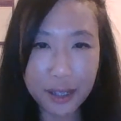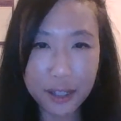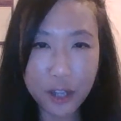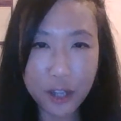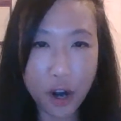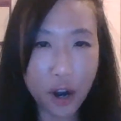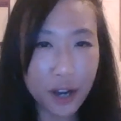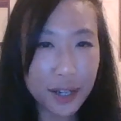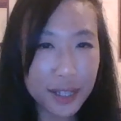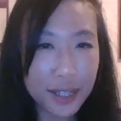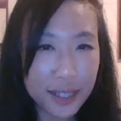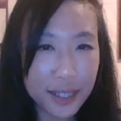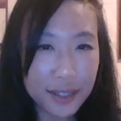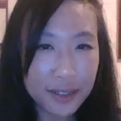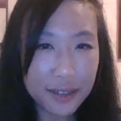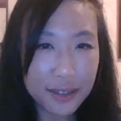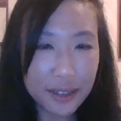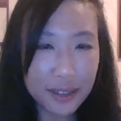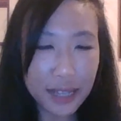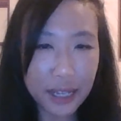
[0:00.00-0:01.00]
guardian,
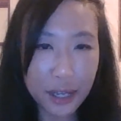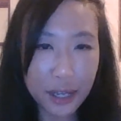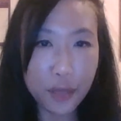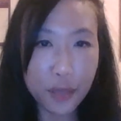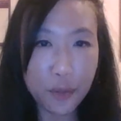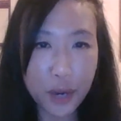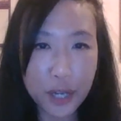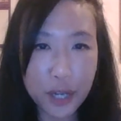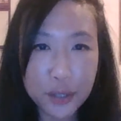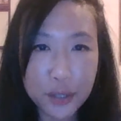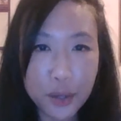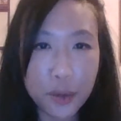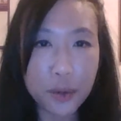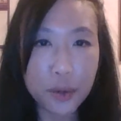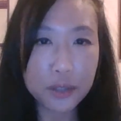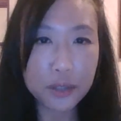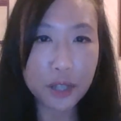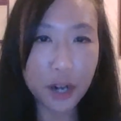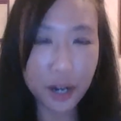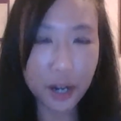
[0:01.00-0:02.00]
like a
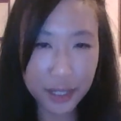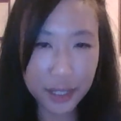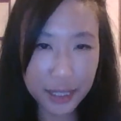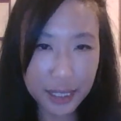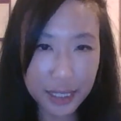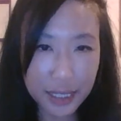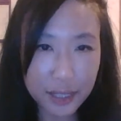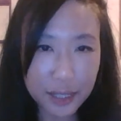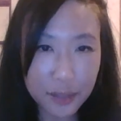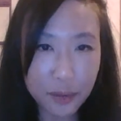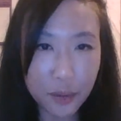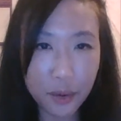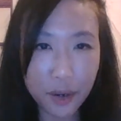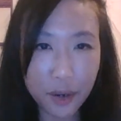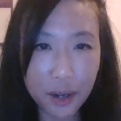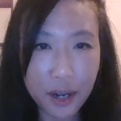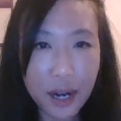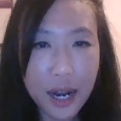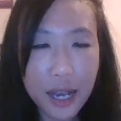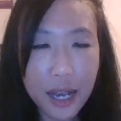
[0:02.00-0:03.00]
threshold guardian,
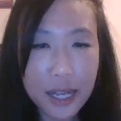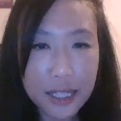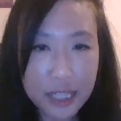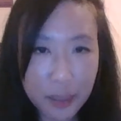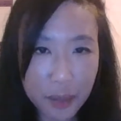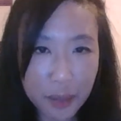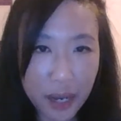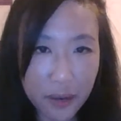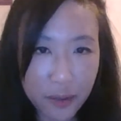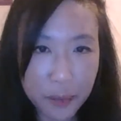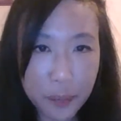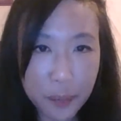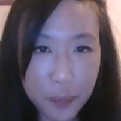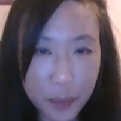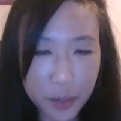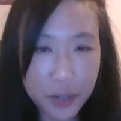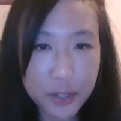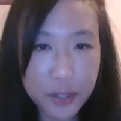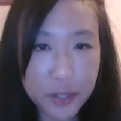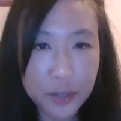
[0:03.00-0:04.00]
or some kind of
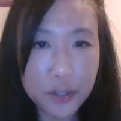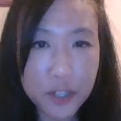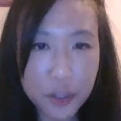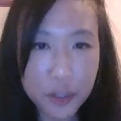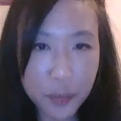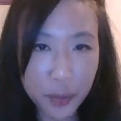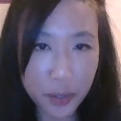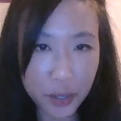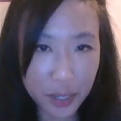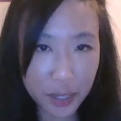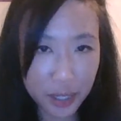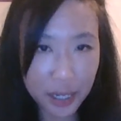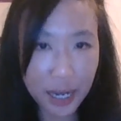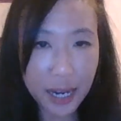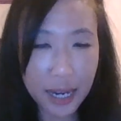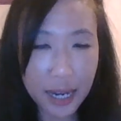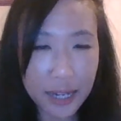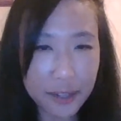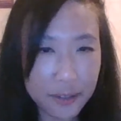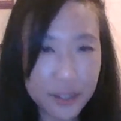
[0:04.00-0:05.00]
personal spirit
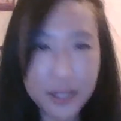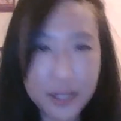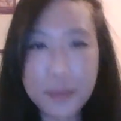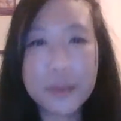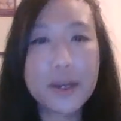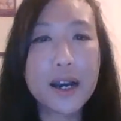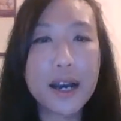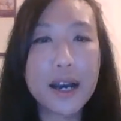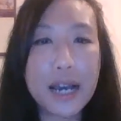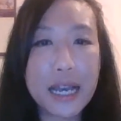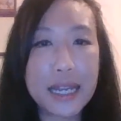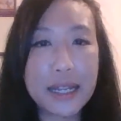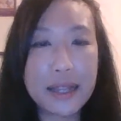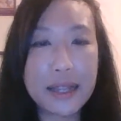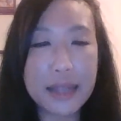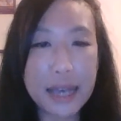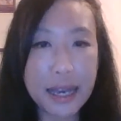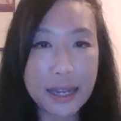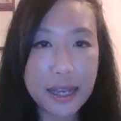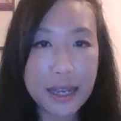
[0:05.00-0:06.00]
guide of some
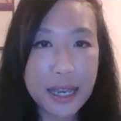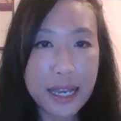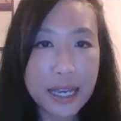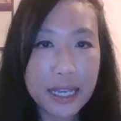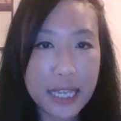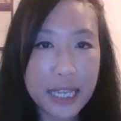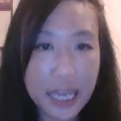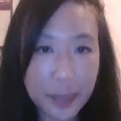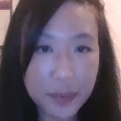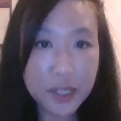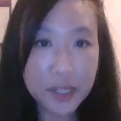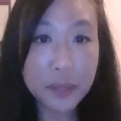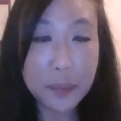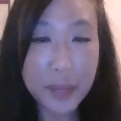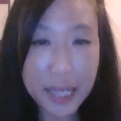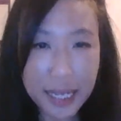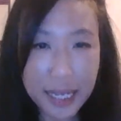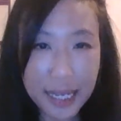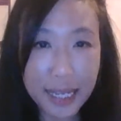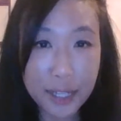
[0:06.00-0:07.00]
kind that keeps
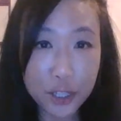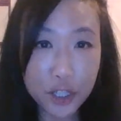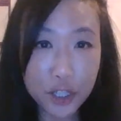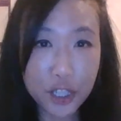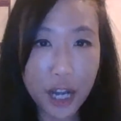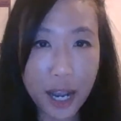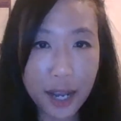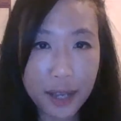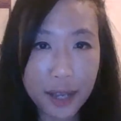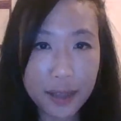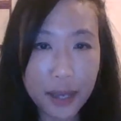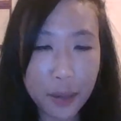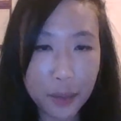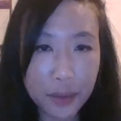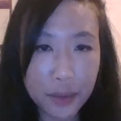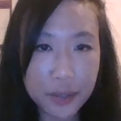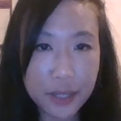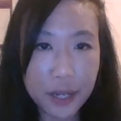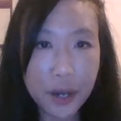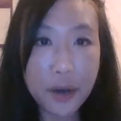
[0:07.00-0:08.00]
me in check, that
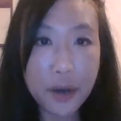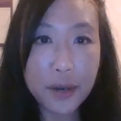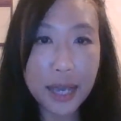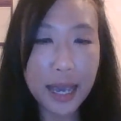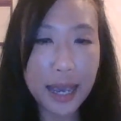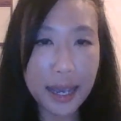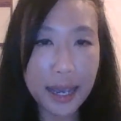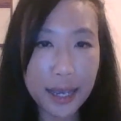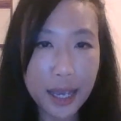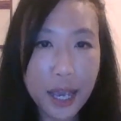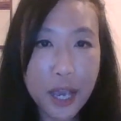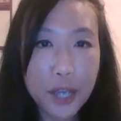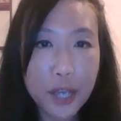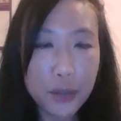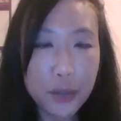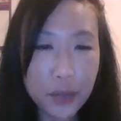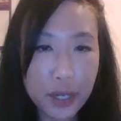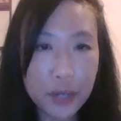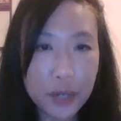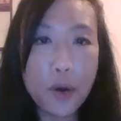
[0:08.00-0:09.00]
will say, okay,
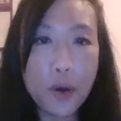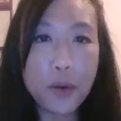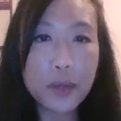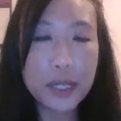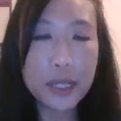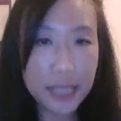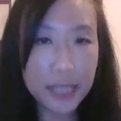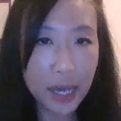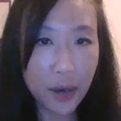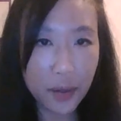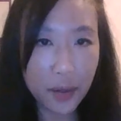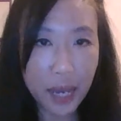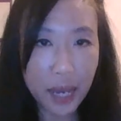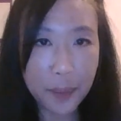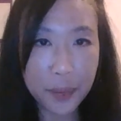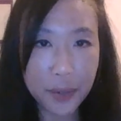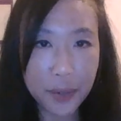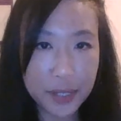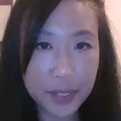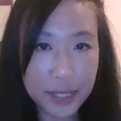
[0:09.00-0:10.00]
you can only tell
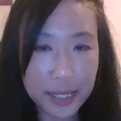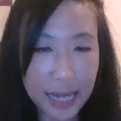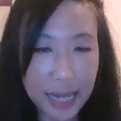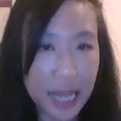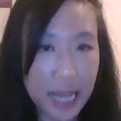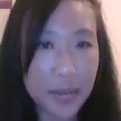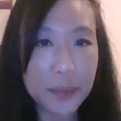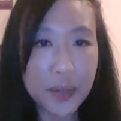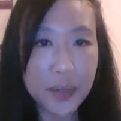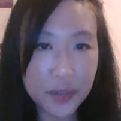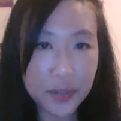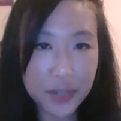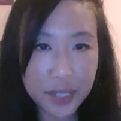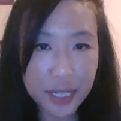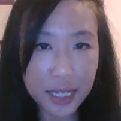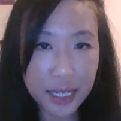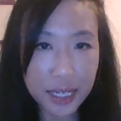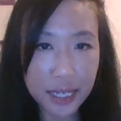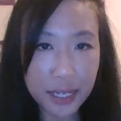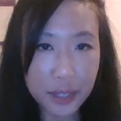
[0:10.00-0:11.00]
that person
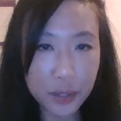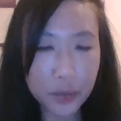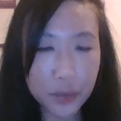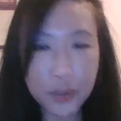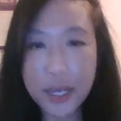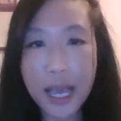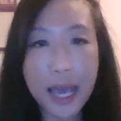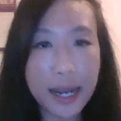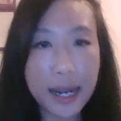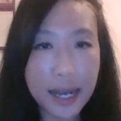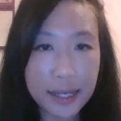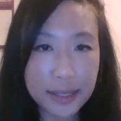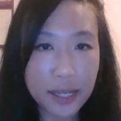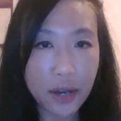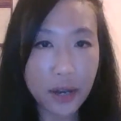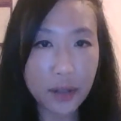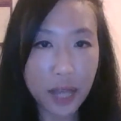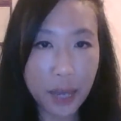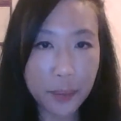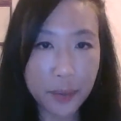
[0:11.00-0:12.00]
ABC, you cannot
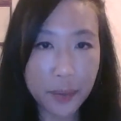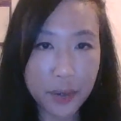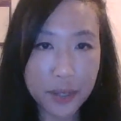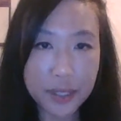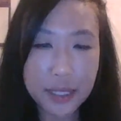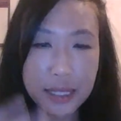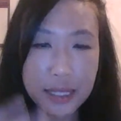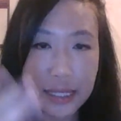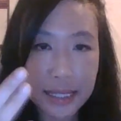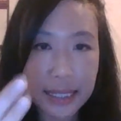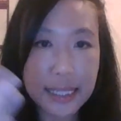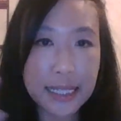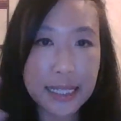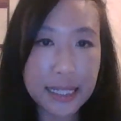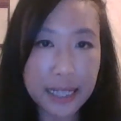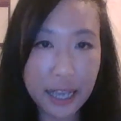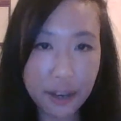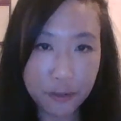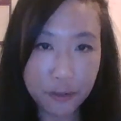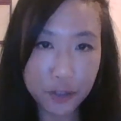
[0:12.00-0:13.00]
tell that person
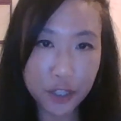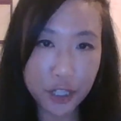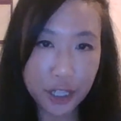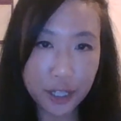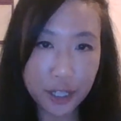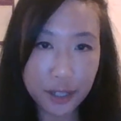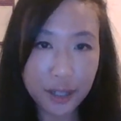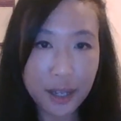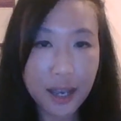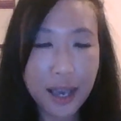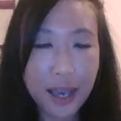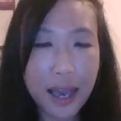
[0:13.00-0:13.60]
DEFG.